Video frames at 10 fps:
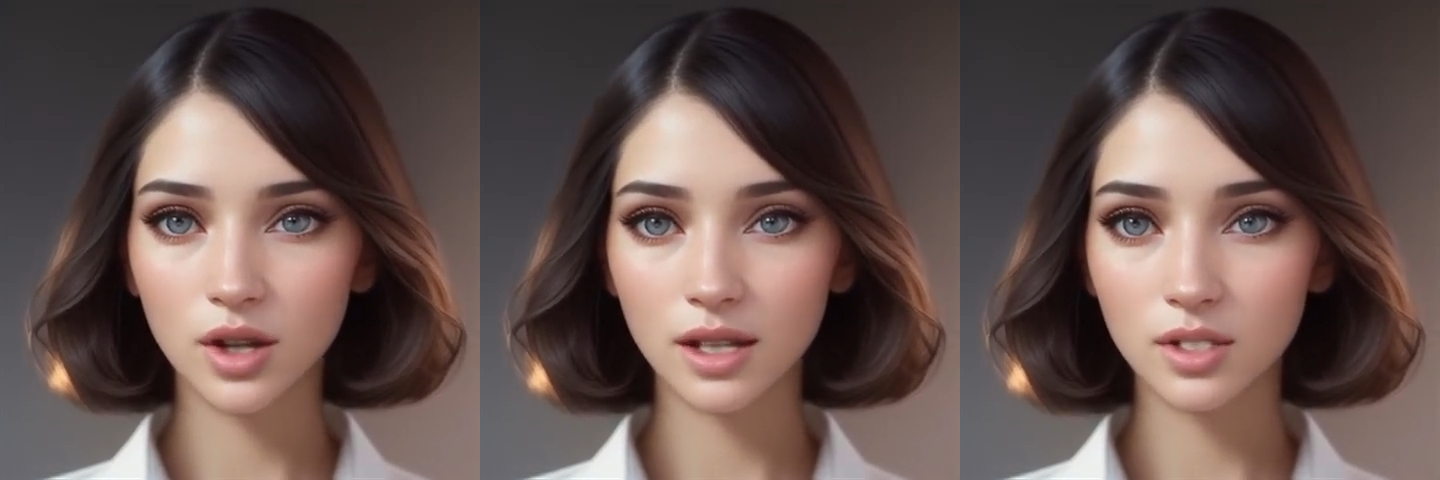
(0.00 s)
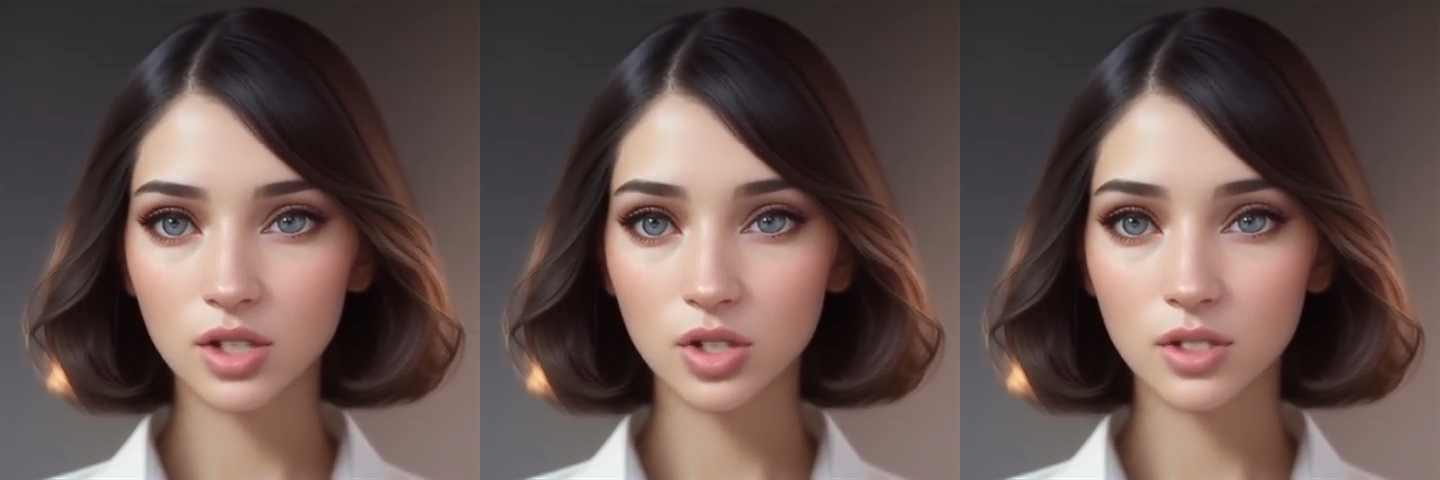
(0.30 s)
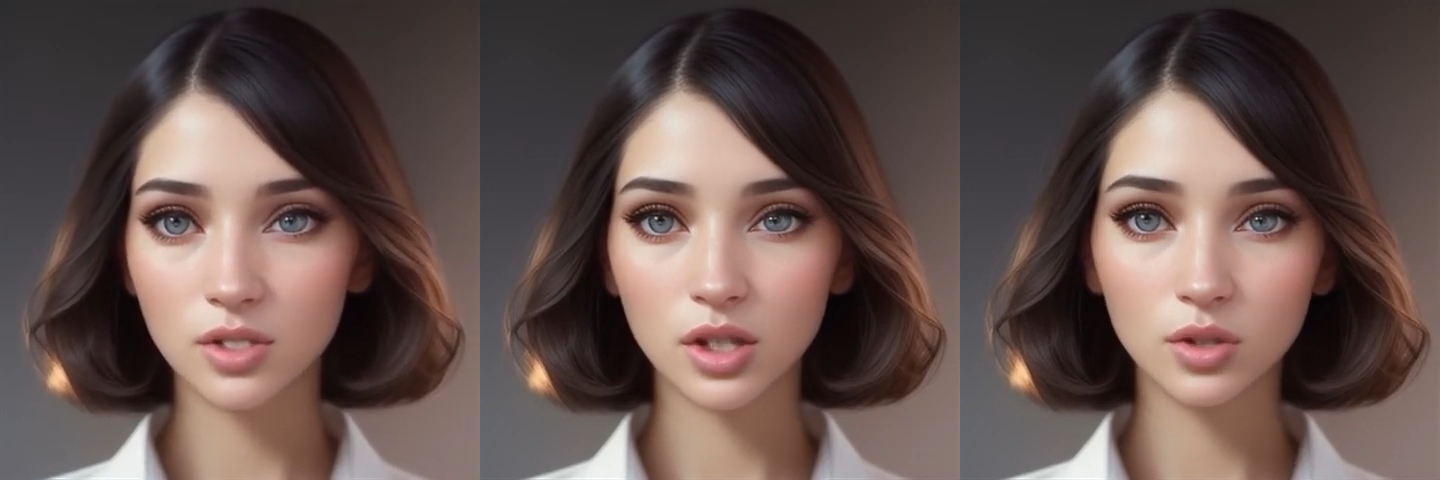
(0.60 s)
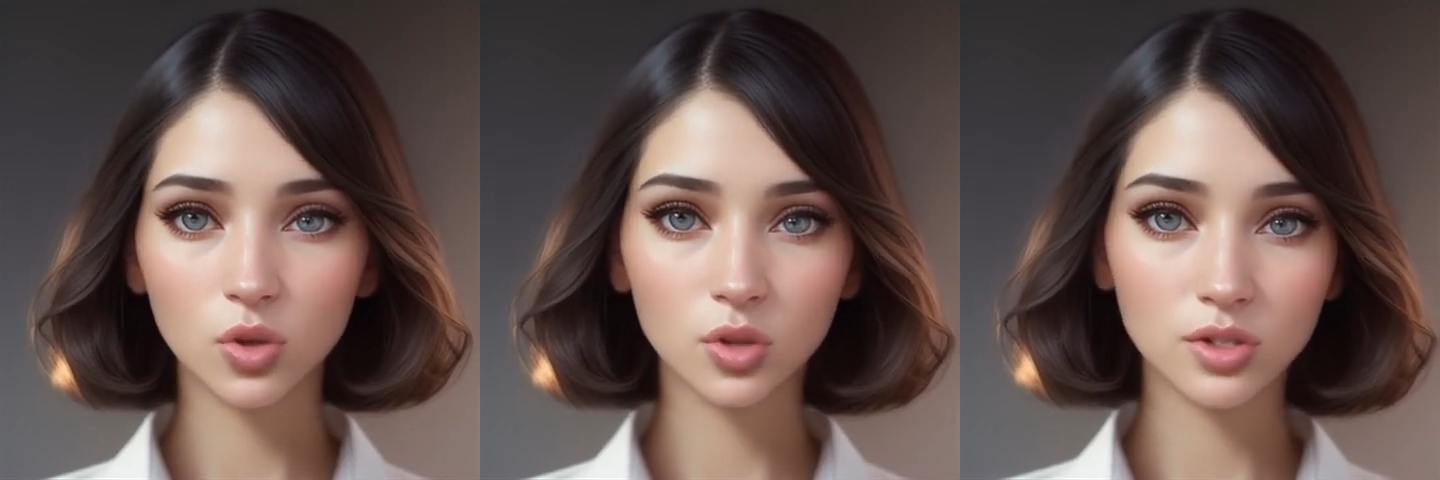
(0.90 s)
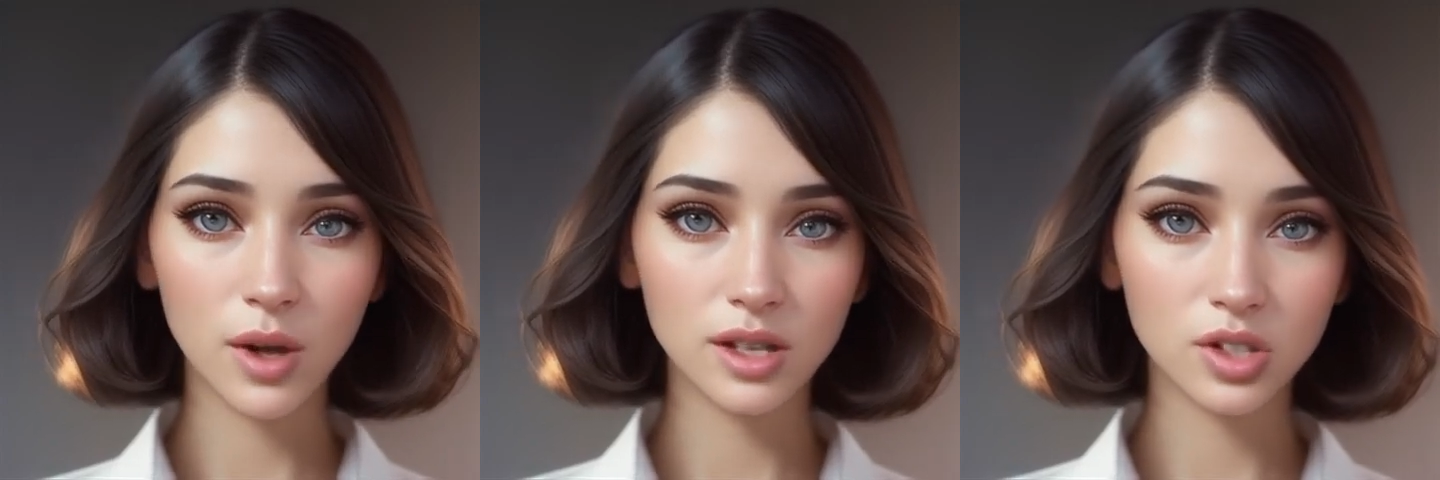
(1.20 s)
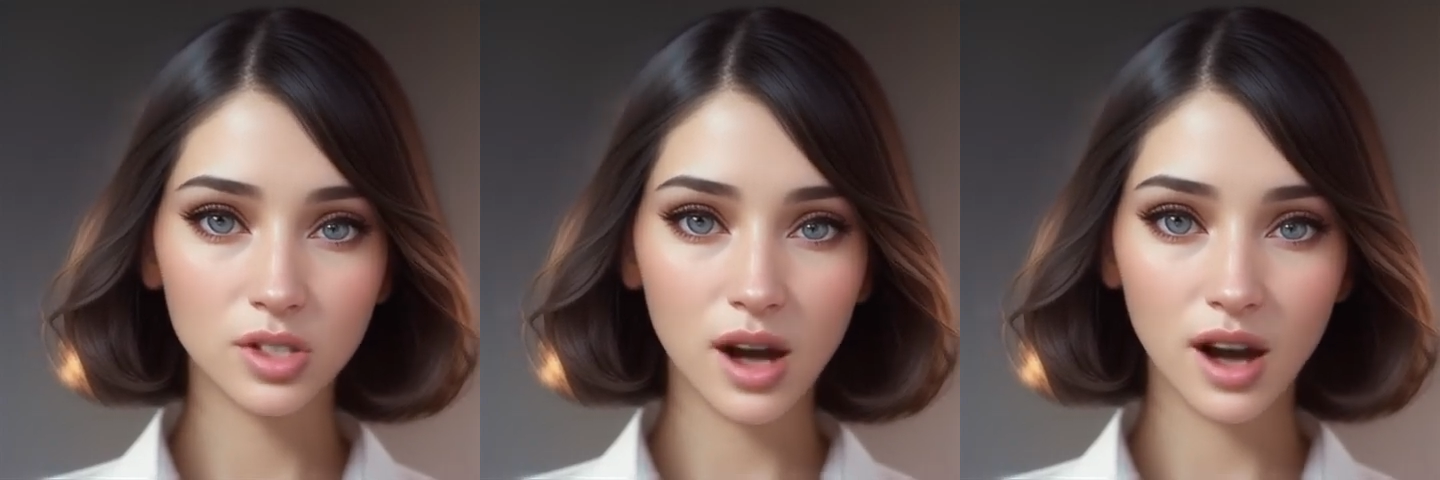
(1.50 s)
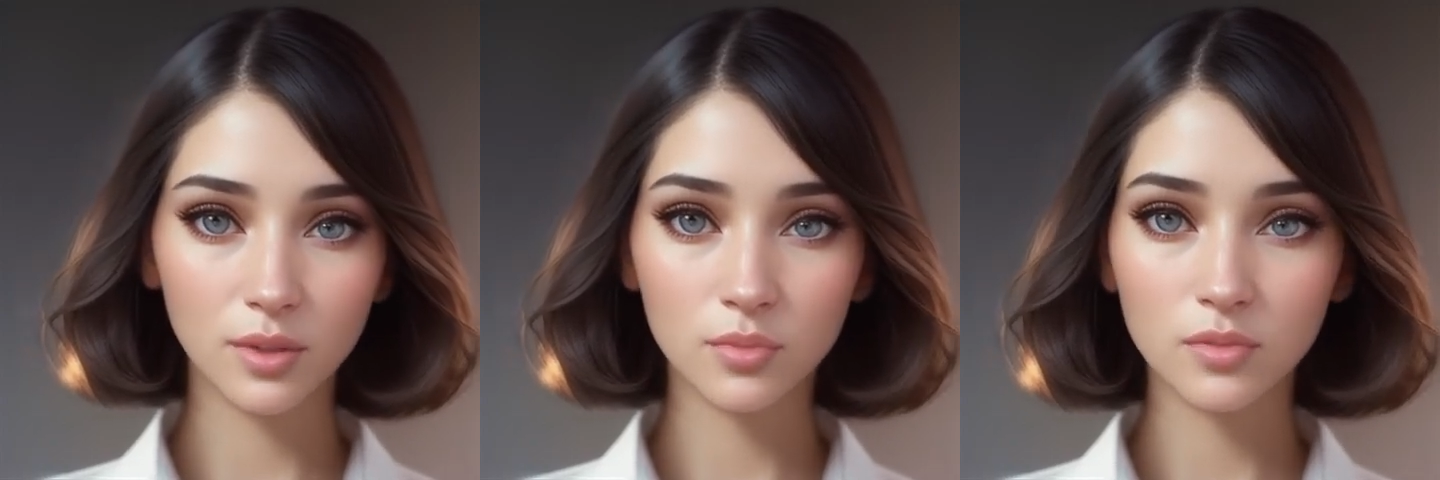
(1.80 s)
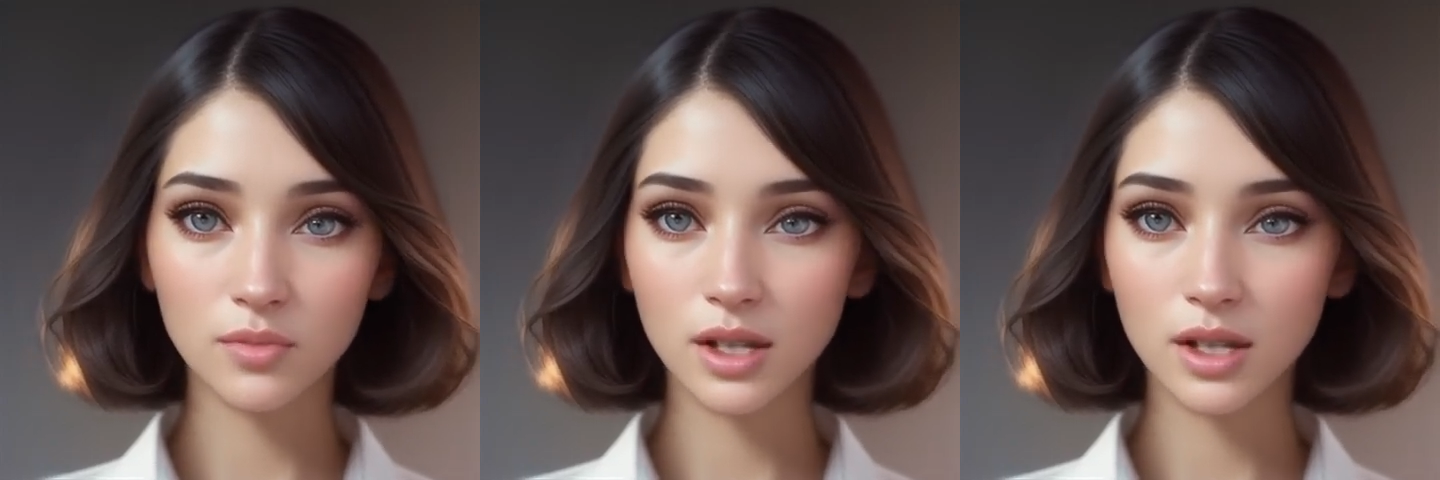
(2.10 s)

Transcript: conditions can cause patient harm.